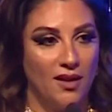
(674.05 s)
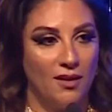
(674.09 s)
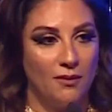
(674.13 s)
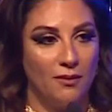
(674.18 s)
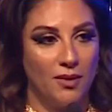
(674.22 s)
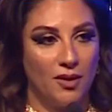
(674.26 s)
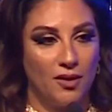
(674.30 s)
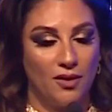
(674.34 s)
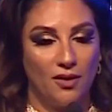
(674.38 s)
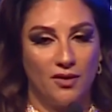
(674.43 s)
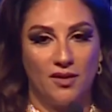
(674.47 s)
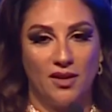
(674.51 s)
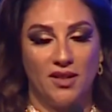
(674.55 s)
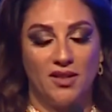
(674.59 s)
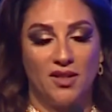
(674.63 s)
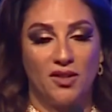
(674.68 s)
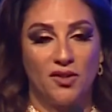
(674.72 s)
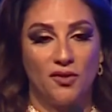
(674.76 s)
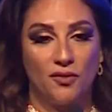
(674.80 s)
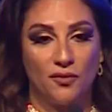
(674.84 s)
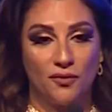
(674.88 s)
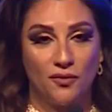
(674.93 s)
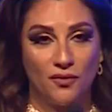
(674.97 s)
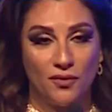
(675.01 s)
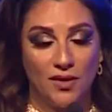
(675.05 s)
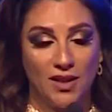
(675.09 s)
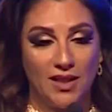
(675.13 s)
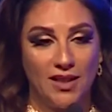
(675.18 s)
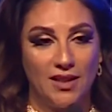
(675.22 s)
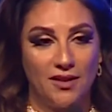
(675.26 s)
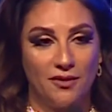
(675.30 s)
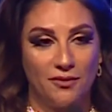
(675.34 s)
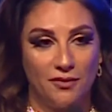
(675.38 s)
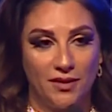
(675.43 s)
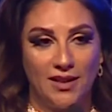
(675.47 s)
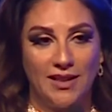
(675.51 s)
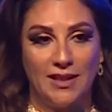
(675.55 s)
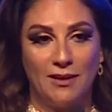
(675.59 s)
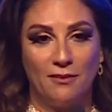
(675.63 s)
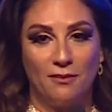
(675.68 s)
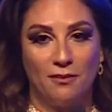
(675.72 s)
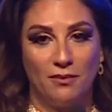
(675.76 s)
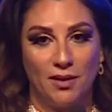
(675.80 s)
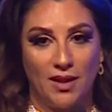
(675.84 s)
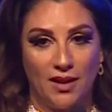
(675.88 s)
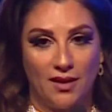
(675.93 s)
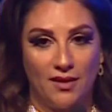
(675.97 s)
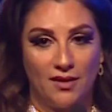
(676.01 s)
because it's really, really
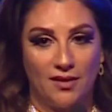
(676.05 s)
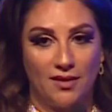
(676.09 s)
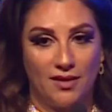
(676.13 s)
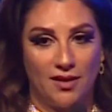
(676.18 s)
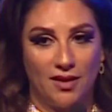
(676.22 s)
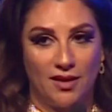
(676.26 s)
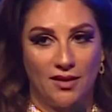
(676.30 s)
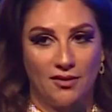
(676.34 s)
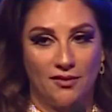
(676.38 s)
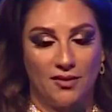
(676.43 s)
embarrassing